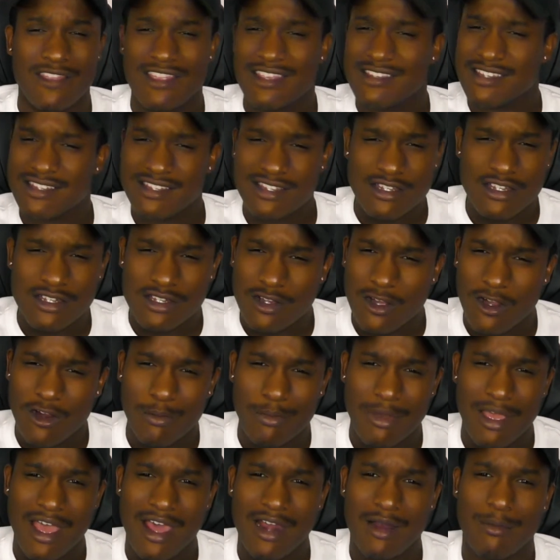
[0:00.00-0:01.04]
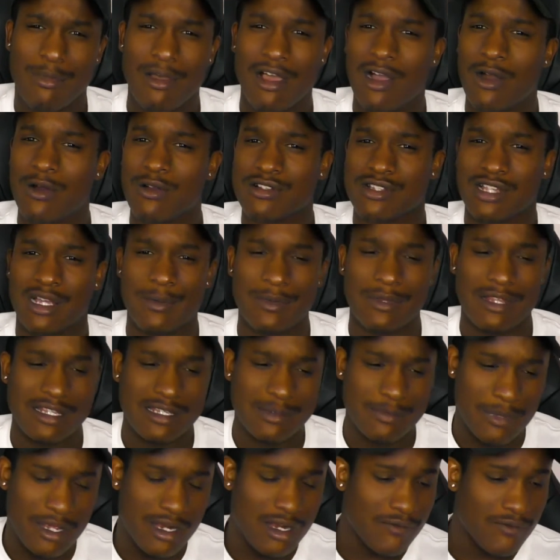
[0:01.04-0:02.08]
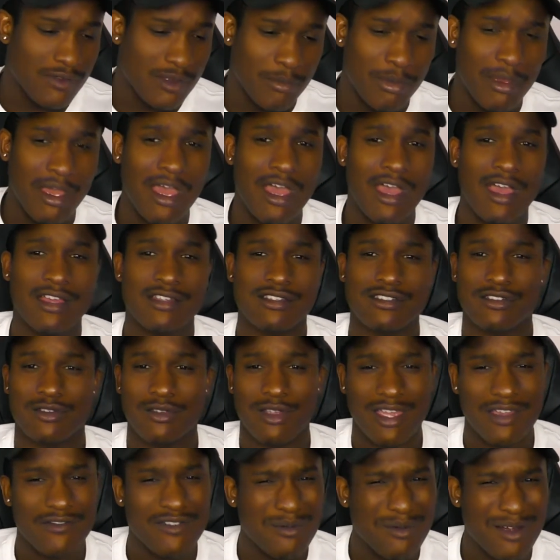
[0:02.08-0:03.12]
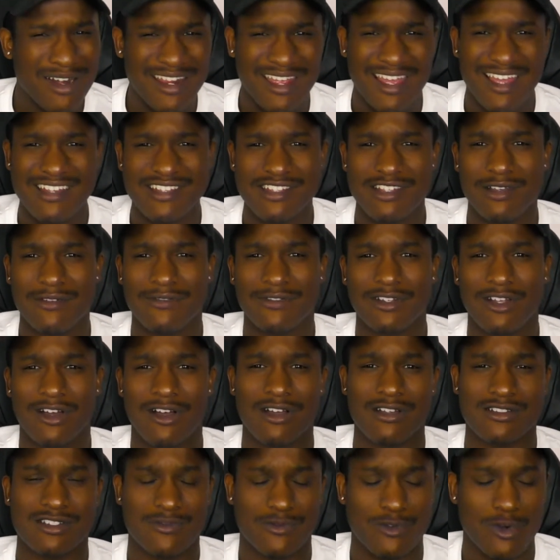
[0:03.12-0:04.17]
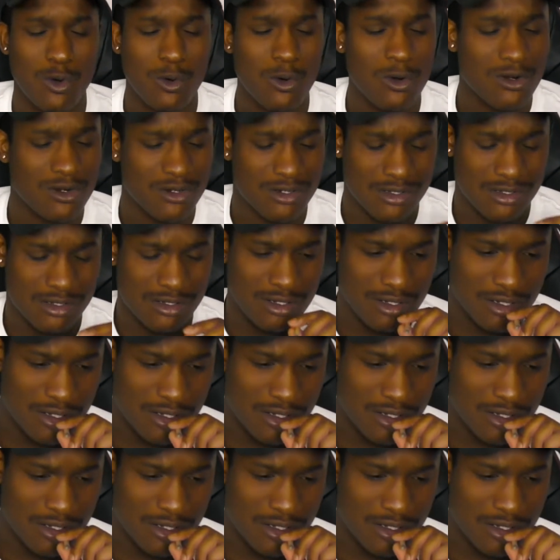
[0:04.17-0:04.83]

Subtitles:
And this isn't to talk bad about some of these men of the past. You know, like everybody has their flaws, of course.